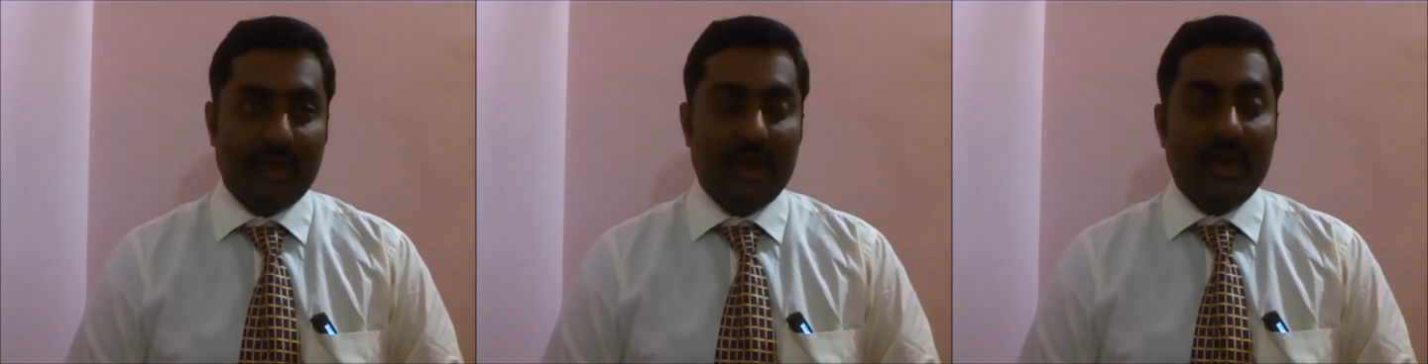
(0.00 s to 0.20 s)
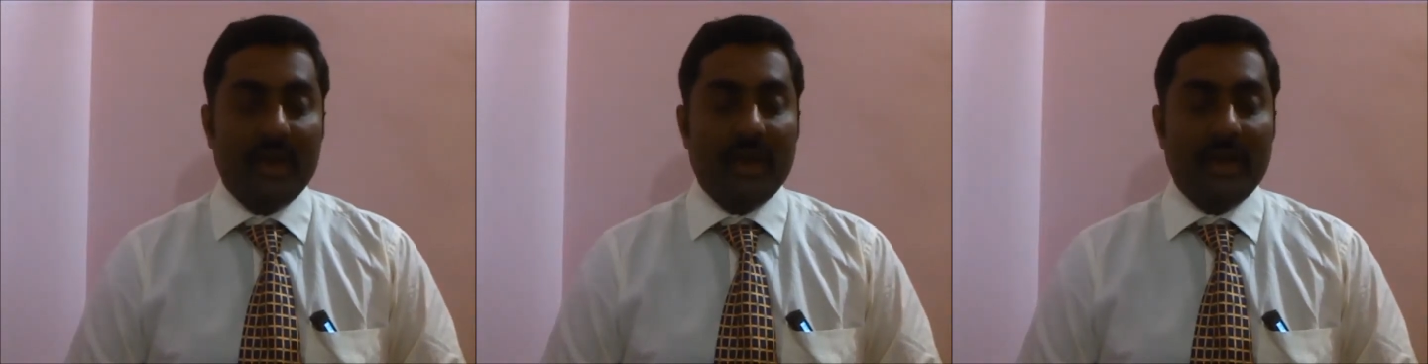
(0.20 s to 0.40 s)

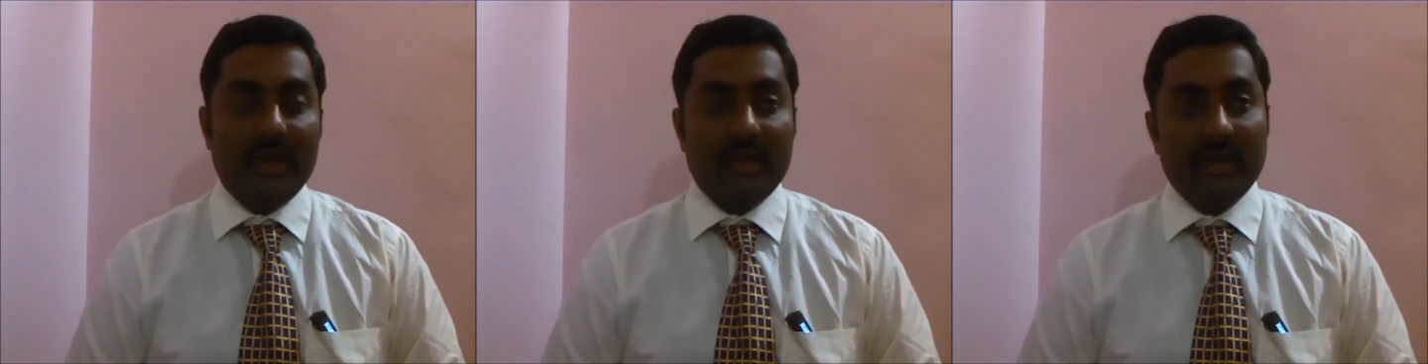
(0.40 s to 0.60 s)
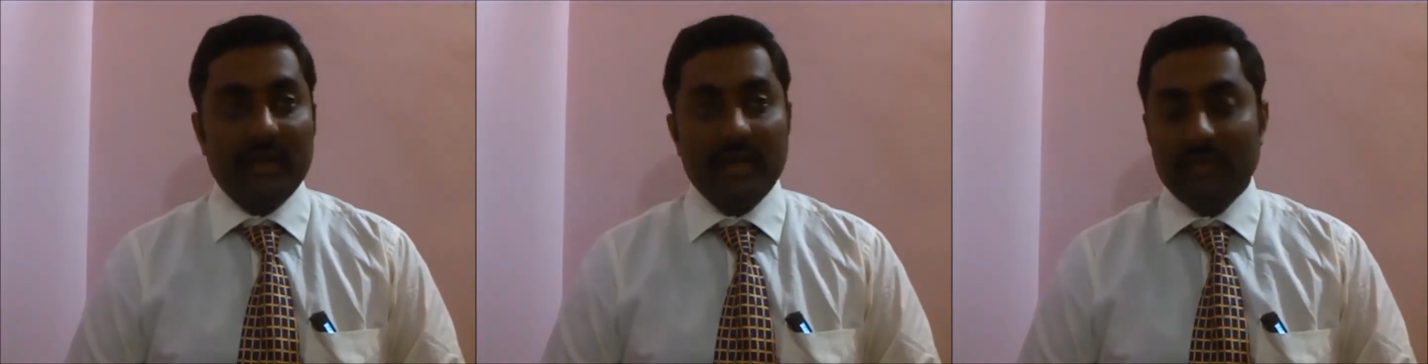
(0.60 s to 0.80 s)

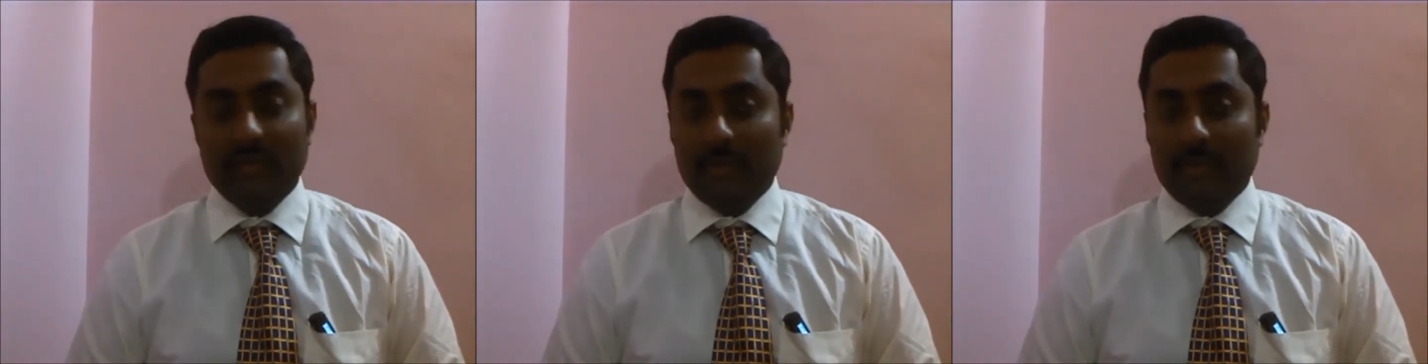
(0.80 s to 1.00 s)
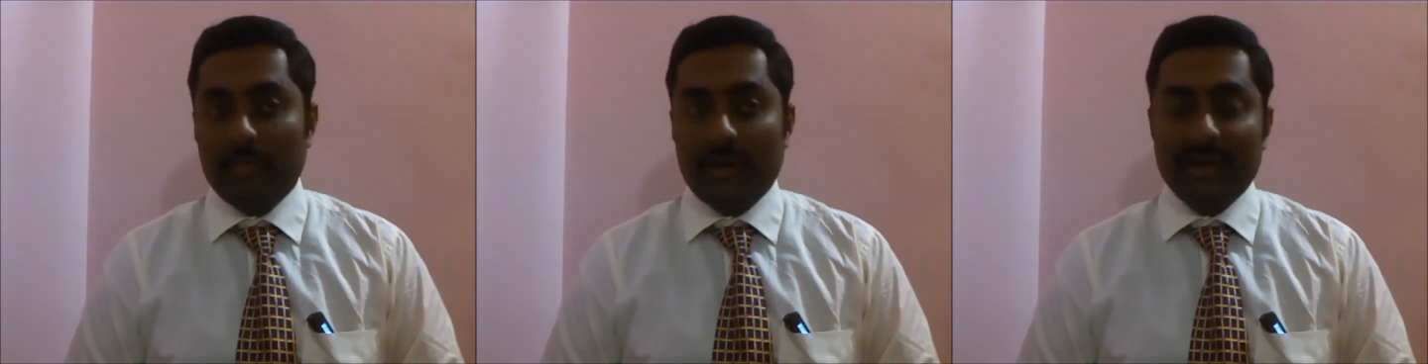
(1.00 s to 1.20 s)
immediately
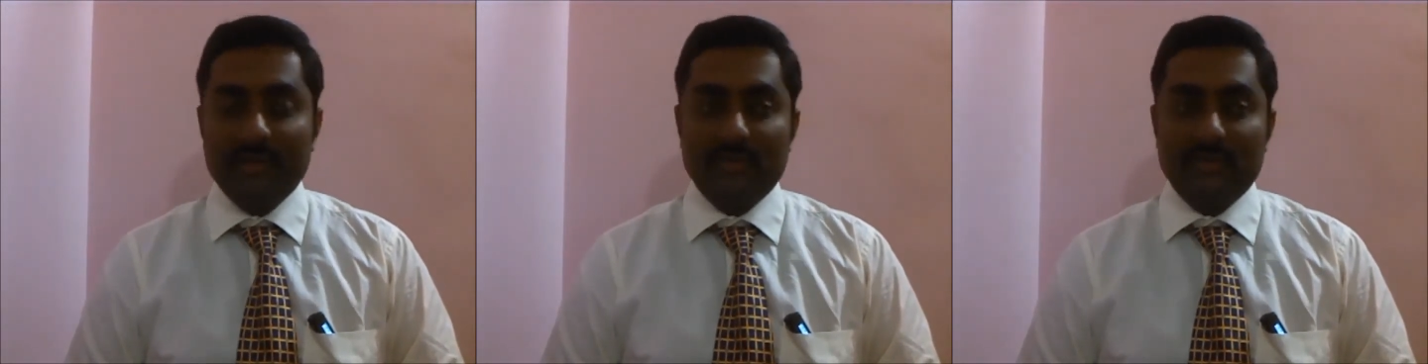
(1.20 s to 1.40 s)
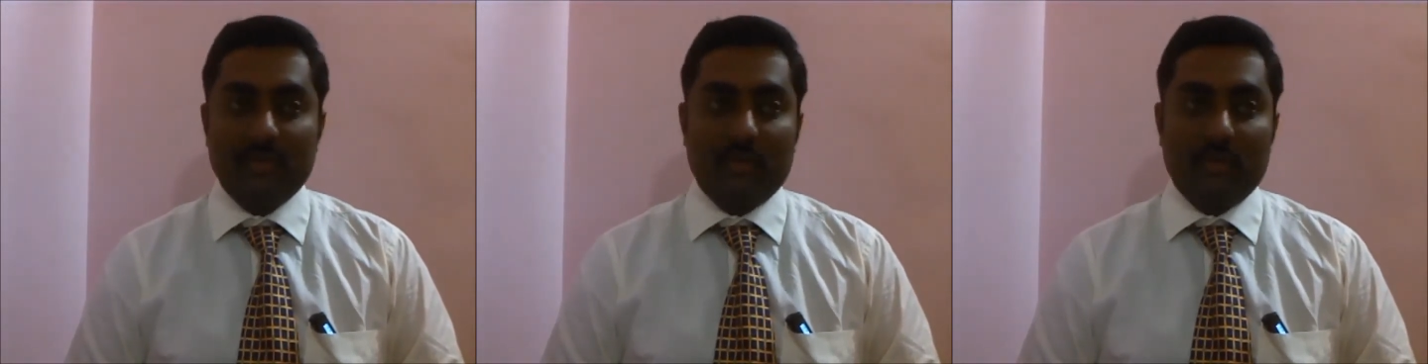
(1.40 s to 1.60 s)
after the
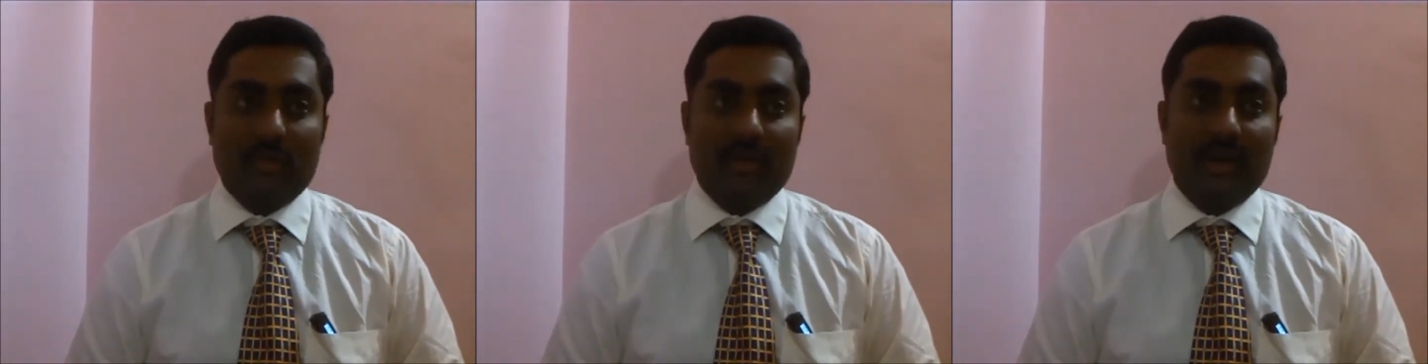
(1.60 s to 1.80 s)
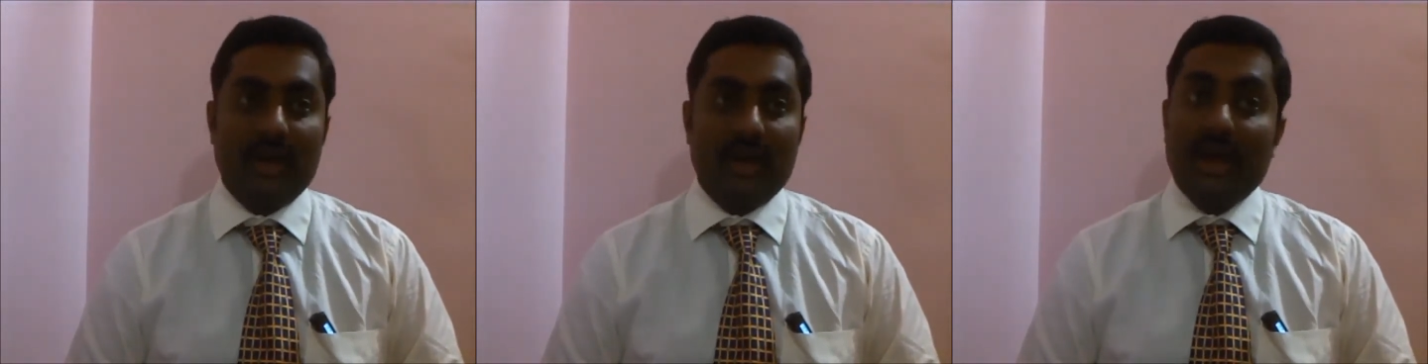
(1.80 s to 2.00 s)

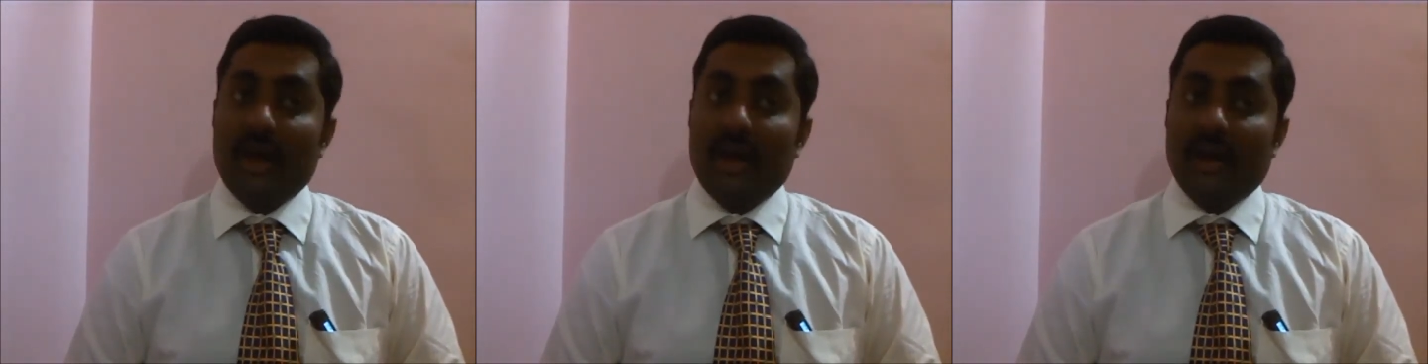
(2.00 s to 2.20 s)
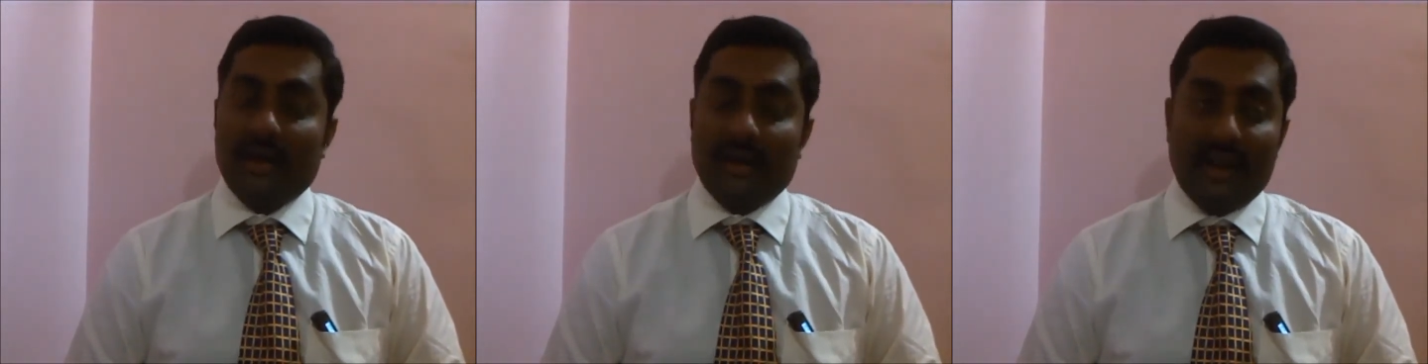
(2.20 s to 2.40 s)
formation from
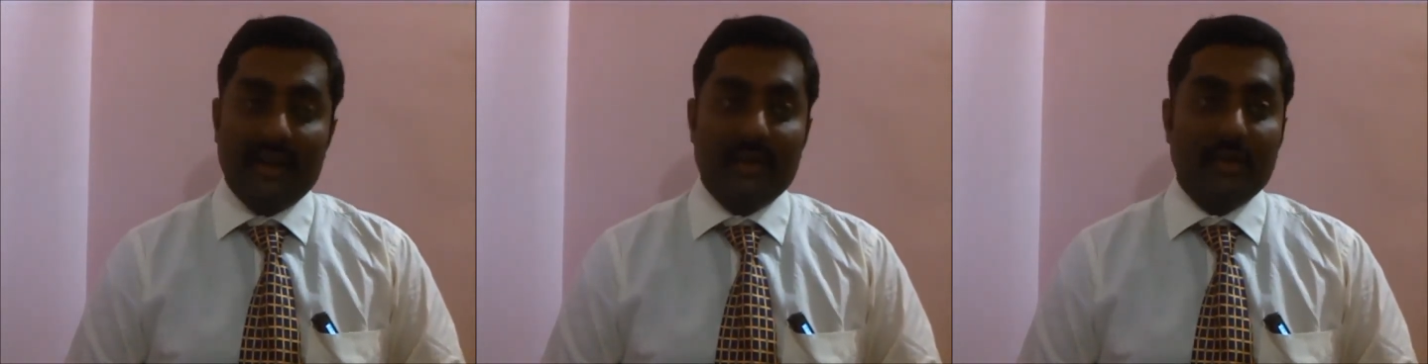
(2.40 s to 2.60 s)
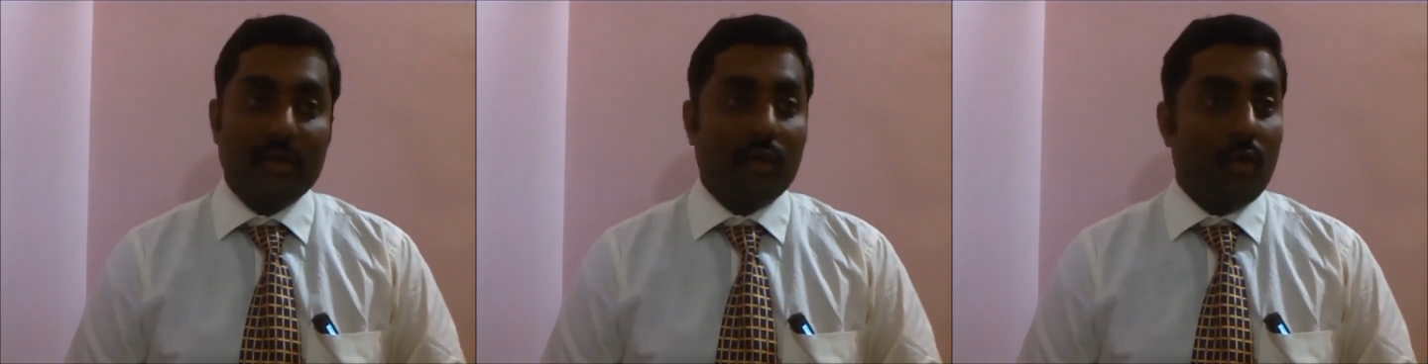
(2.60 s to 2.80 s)
the
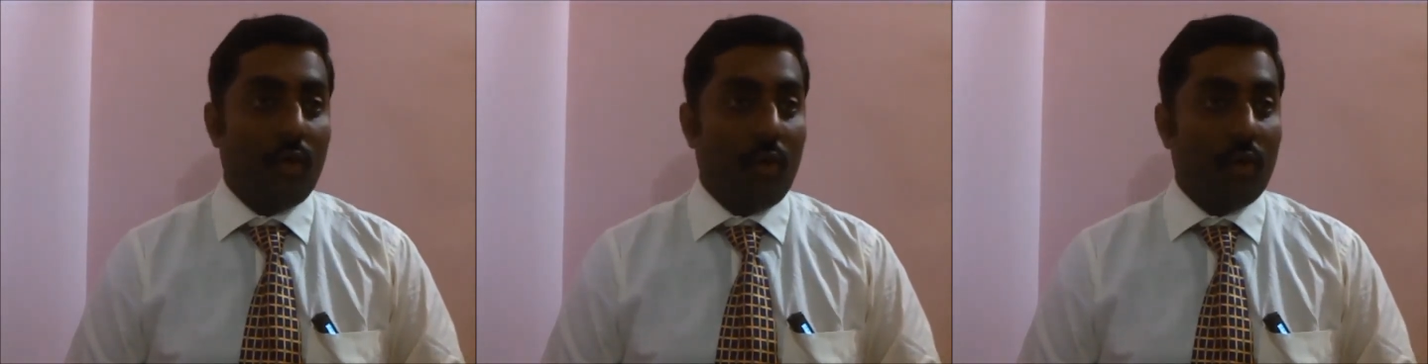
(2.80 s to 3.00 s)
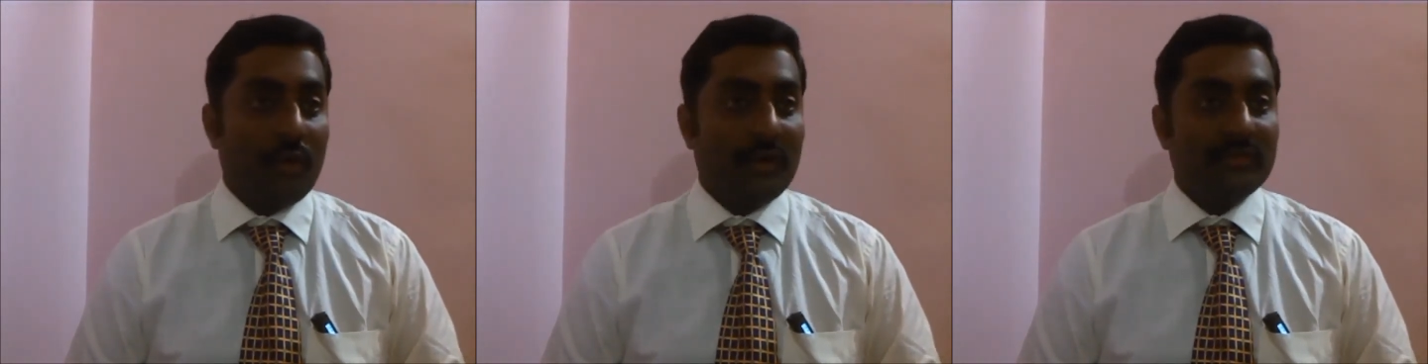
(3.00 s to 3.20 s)
anterior
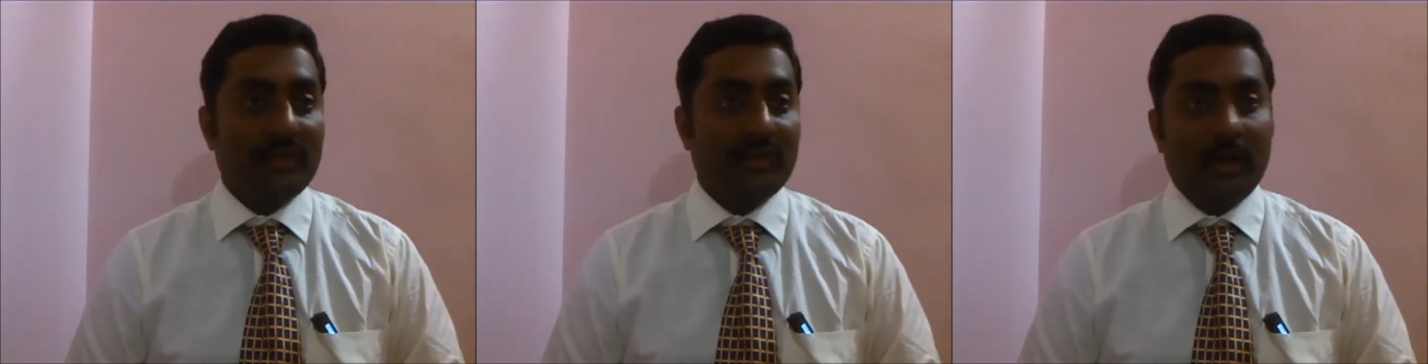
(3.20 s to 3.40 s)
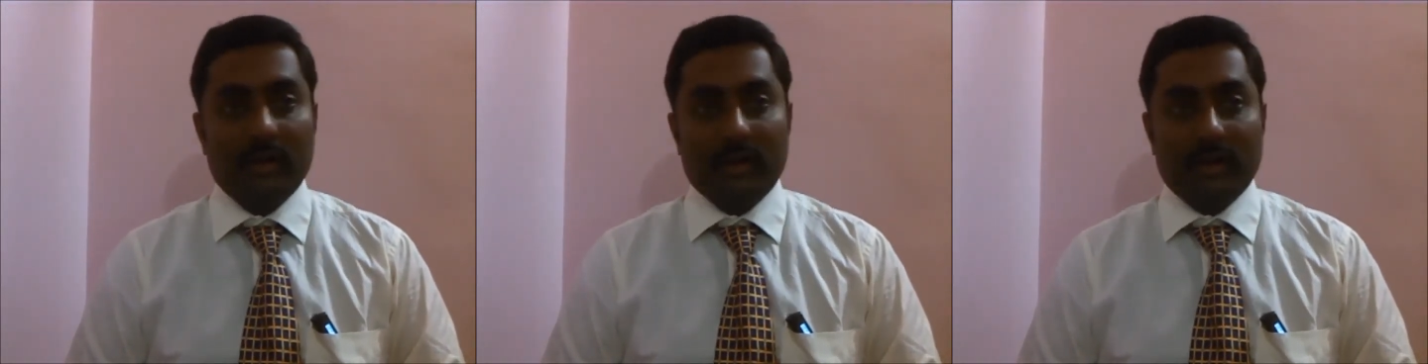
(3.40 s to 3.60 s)
aortic sinus.